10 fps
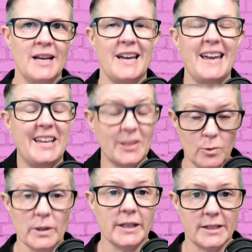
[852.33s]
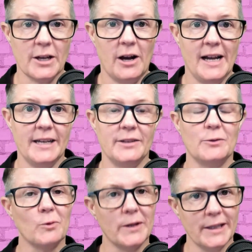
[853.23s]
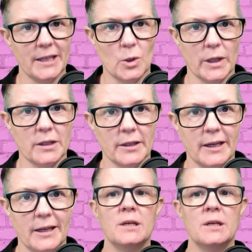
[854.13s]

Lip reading: it gets really tired really quickly.